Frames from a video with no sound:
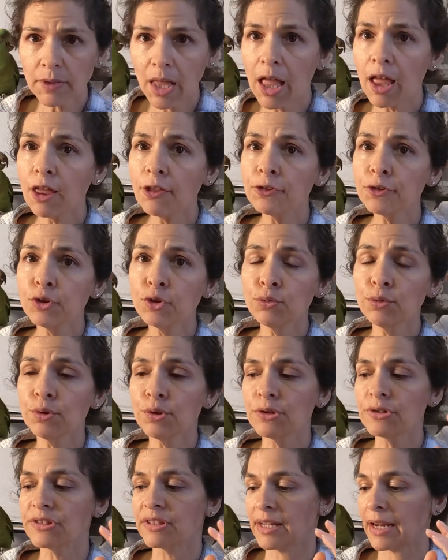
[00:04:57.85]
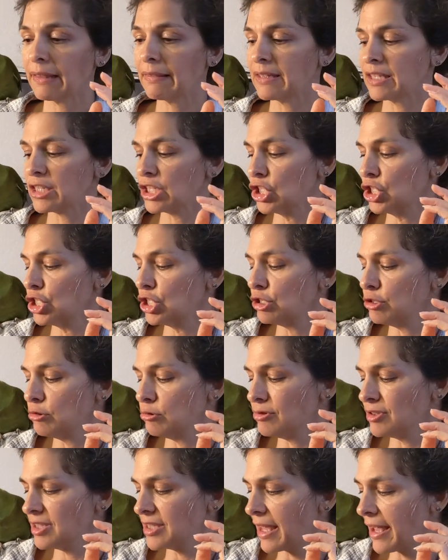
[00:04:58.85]
health gurus that I listen
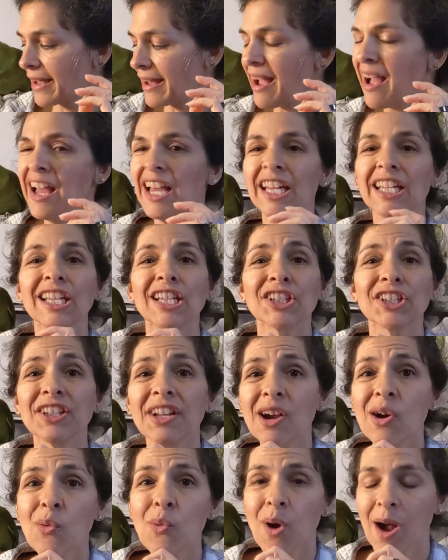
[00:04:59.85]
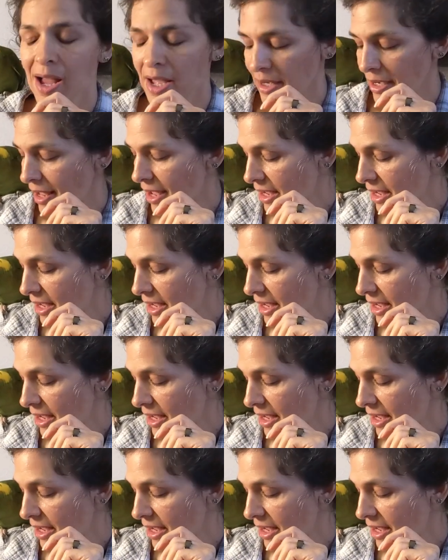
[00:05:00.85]
to say You know what?